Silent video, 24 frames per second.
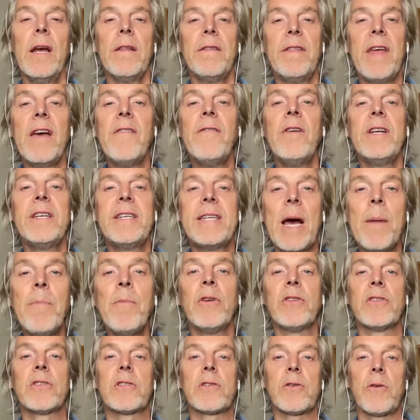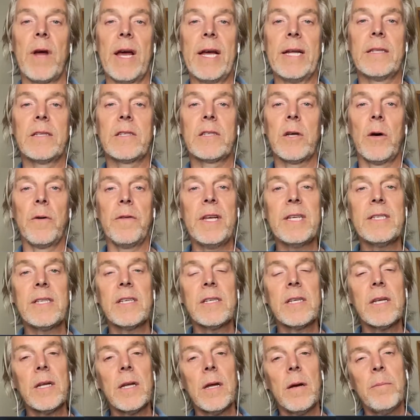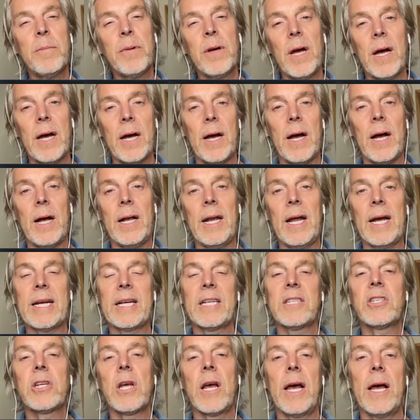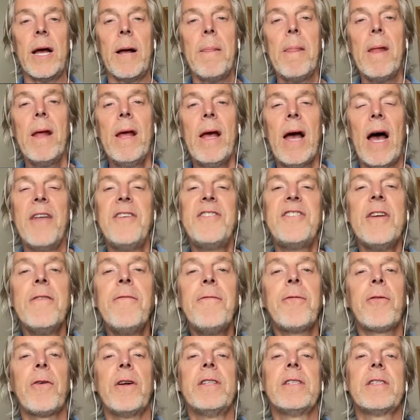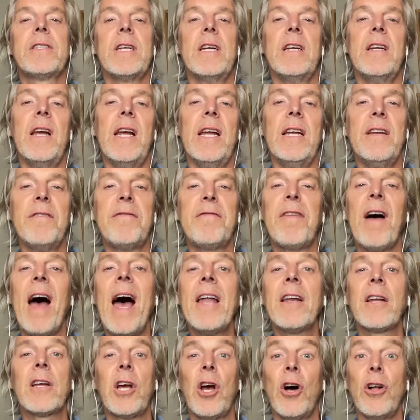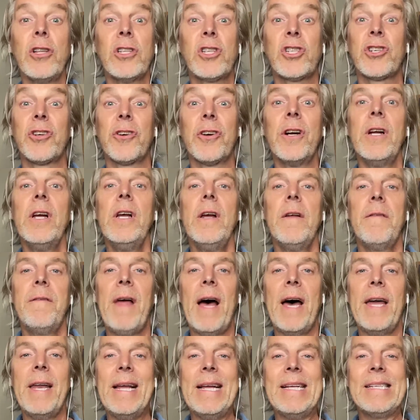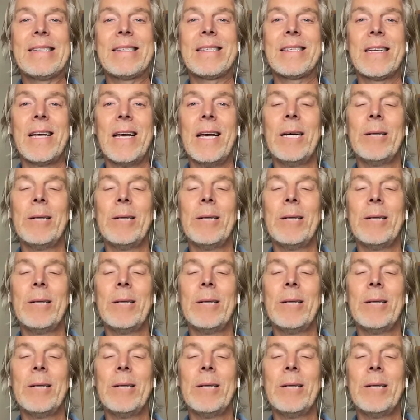They will demonstrate. So this is a difference in the fan culture that is